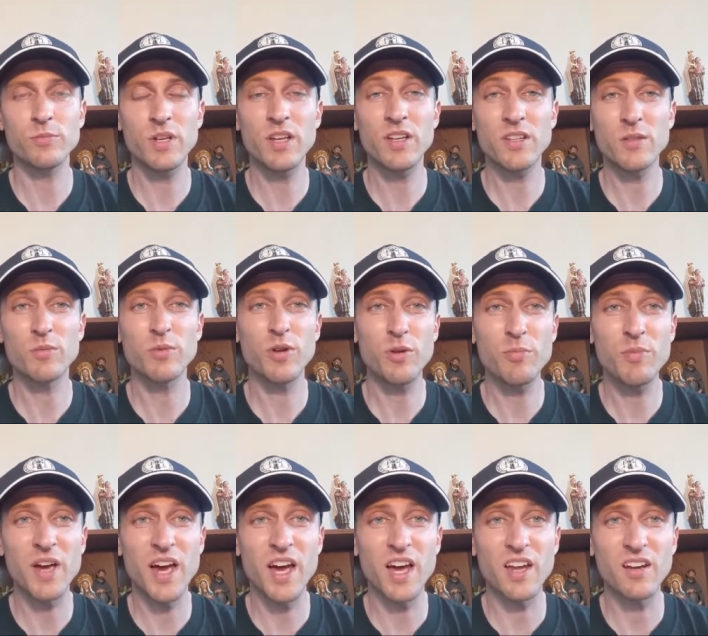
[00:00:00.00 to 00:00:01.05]
making them look
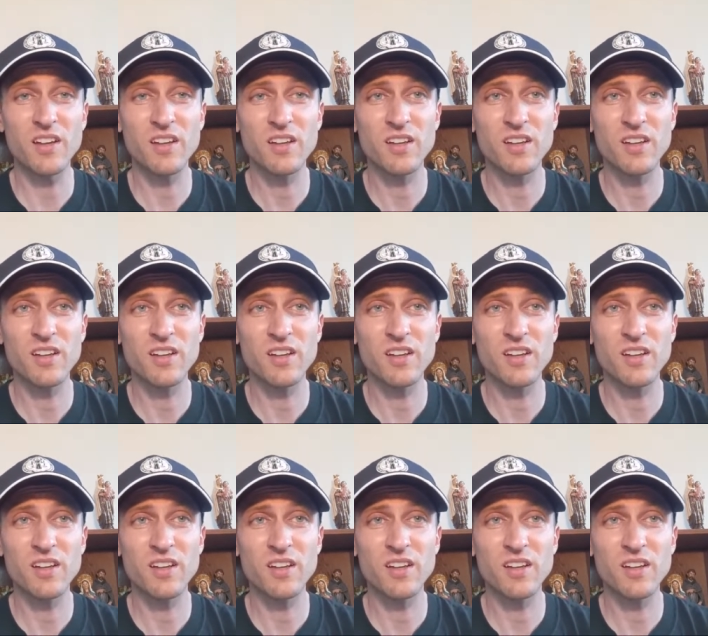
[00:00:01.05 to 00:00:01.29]
bad?